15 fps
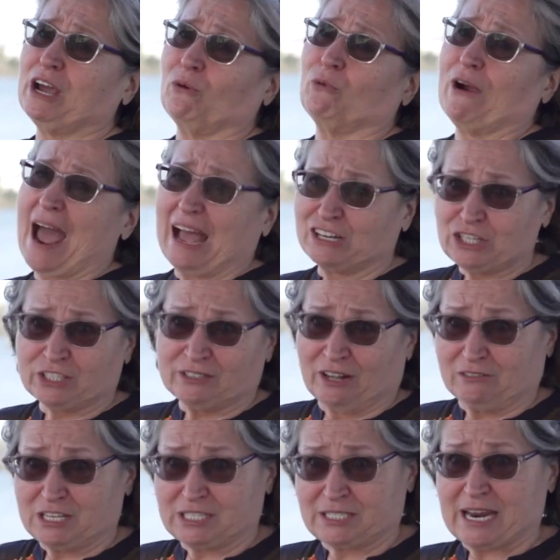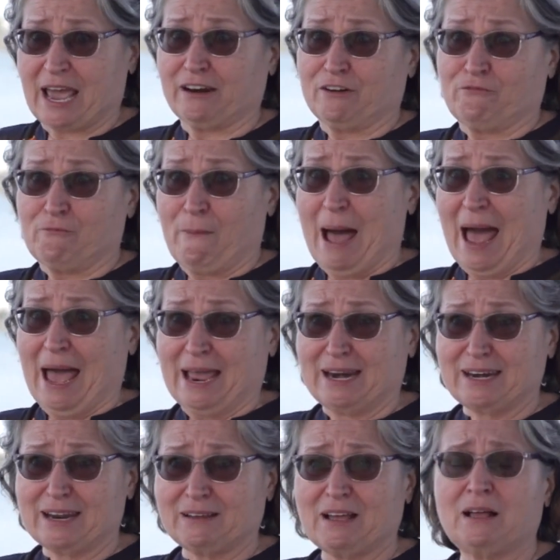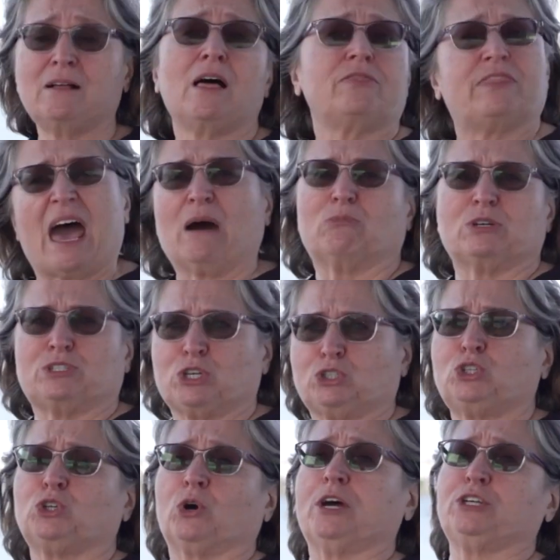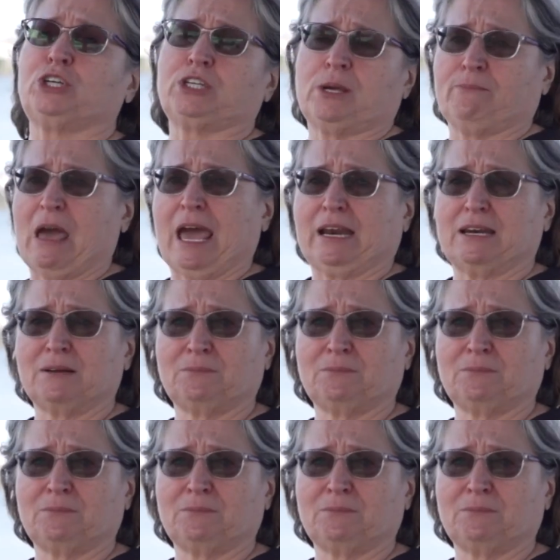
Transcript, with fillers: irrational state of mind, that was a choice she made.